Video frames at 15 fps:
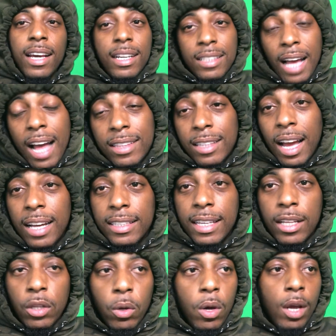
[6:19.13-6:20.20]
Because I thought
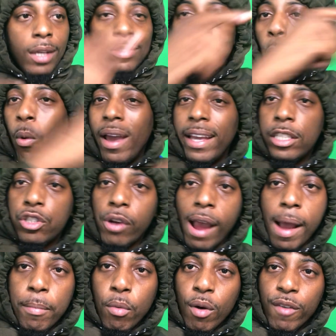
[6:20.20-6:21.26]
Yella, the way
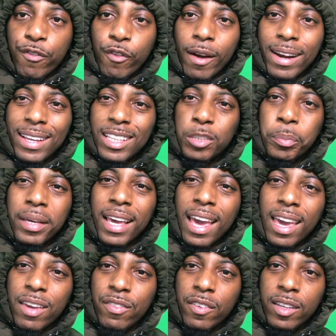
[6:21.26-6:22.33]
Trapboy Freddy is
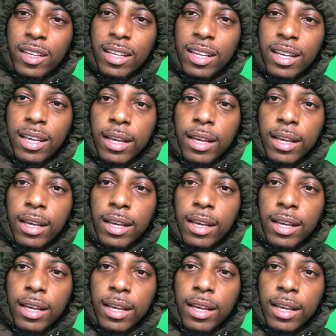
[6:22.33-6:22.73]
behaving,